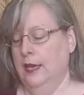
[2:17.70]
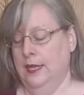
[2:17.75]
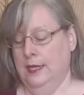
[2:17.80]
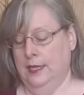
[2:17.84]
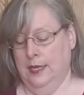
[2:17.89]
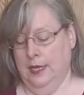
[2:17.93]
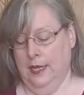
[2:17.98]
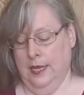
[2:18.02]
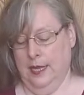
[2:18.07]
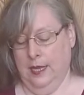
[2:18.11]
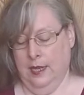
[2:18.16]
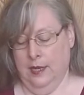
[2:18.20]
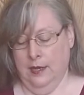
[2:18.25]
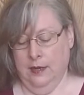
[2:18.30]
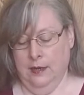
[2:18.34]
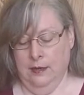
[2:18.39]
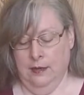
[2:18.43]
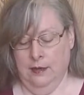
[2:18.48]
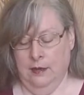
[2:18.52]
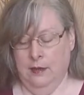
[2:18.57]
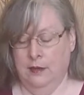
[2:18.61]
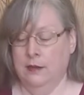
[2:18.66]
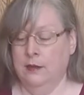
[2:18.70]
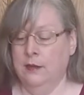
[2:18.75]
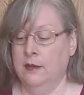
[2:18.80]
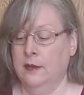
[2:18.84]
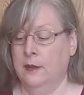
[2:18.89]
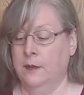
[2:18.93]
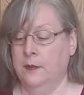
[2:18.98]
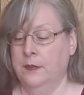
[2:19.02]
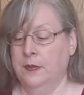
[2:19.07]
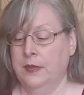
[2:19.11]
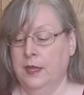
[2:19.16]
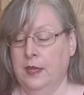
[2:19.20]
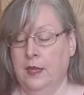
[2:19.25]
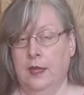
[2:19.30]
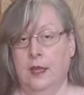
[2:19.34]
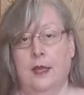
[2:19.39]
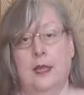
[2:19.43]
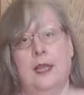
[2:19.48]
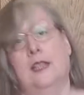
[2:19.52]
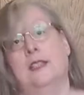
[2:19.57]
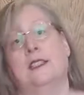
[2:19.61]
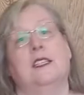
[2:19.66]
And then
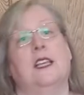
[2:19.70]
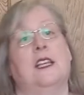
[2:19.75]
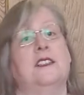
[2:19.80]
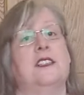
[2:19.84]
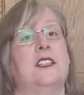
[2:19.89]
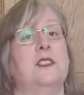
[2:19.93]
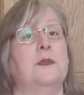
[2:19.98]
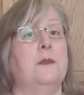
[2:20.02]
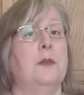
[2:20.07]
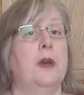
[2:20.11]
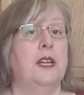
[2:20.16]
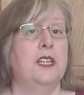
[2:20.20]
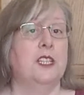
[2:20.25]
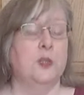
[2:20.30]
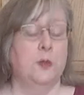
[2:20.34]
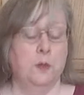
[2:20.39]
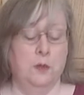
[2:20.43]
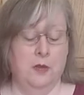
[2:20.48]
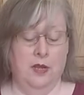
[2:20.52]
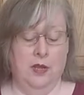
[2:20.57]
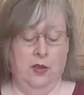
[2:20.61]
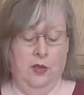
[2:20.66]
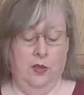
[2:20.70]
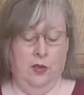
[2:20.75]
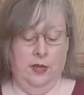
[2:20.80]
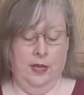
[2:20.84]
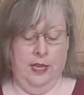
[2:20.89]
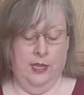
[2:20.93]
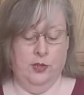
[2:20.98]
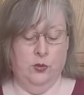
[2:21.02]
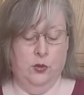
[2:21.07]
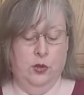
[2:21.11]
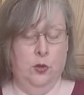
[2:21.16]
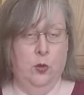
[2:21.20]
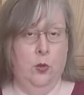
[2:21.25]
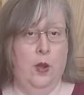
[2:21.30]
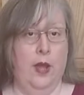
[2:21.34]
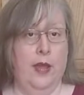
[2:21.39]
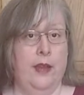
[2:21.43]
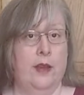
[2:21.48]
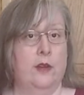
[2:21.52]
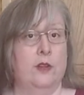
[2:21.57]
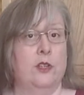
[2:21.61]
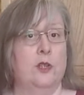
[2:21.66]
it says as much milk as
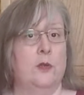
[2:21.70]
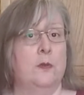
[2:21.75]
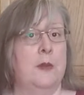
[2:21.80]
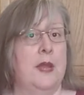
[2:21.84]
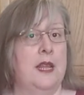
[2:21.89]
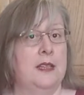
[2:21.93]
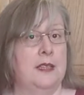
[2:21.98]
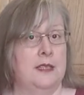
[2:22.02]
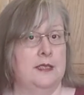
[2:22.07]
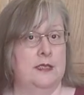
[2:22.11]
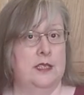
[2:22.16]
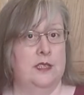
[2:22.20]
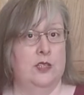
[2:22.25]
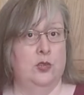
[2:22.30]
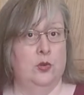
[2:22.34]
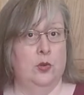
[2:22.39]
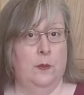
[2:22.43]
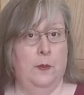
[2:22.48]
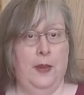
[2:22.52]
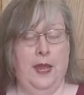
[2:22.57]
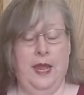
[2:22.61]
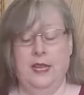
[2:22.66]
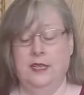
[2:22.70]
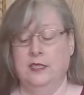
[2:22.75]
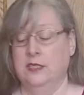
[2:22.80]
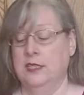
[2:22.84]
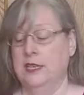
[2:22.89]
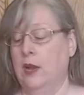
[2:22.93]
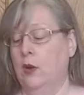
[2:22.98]
required to make this into a paste.